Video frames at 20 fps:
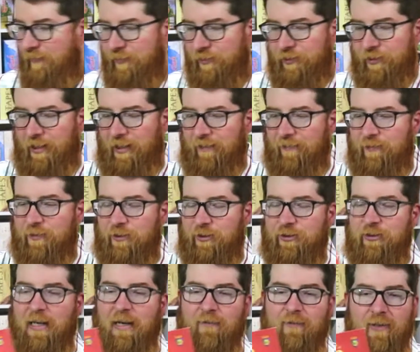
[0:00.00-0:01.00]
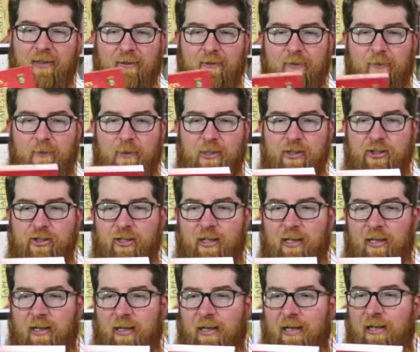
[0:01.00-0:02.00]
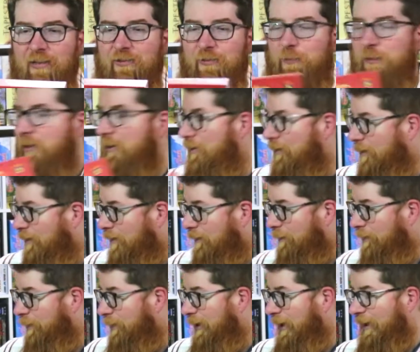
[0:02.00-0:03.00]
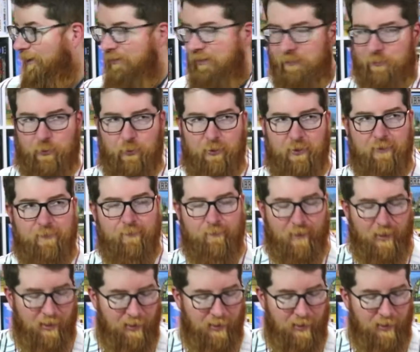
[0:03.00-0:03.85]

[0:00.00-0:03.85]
for trading, for traveling, which uh, has a weird plastic board.